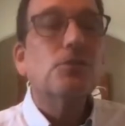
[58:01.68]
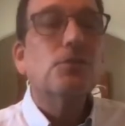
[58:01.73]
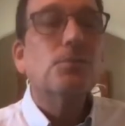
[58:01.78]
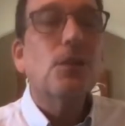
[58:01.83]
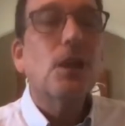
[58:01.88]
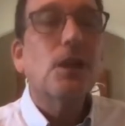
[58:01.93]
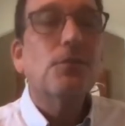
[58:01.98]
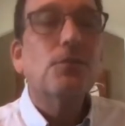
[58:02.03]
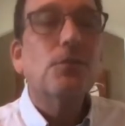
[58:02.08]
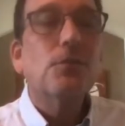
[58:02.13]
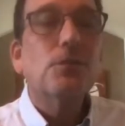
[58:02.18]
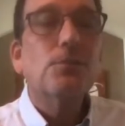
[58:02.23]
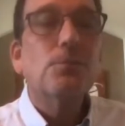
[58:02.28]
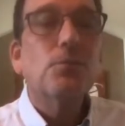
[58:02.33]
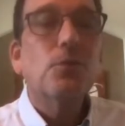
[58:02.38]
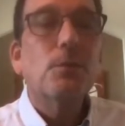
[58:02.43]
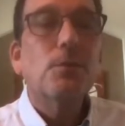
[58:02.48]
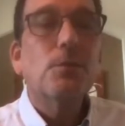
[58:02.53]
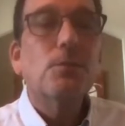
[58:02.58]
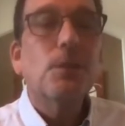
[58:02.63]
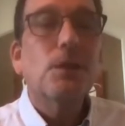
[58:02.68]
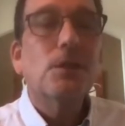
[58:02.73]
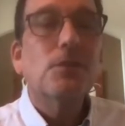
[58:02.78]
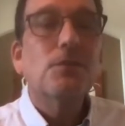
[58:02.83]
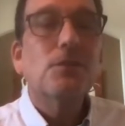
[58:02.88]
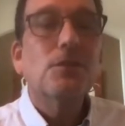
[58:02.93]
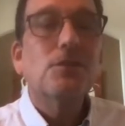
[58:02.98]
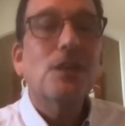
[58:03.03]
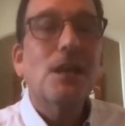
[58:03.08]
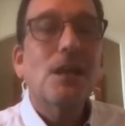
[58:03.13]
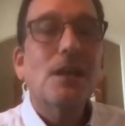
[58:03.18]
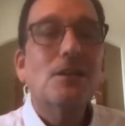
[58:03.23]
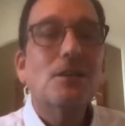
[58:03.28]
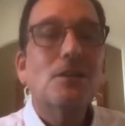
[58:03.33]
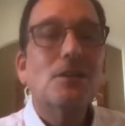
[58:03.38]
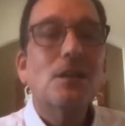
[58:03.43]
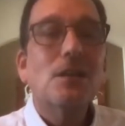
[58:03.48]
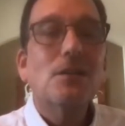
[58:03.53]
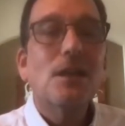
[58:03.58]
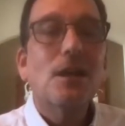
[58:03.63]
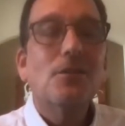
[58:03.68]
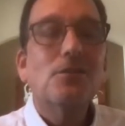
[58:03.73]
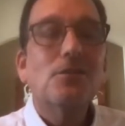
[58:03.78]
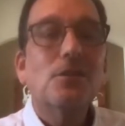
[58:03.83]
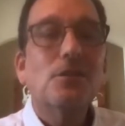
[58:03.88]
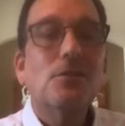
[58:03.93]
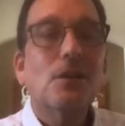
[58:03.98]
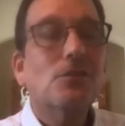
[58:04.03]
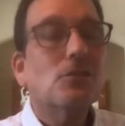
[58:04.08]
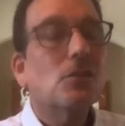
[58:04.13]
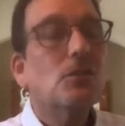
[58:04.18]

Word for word: apply for unemployment benefits and the 10,000 thousand dollar grant?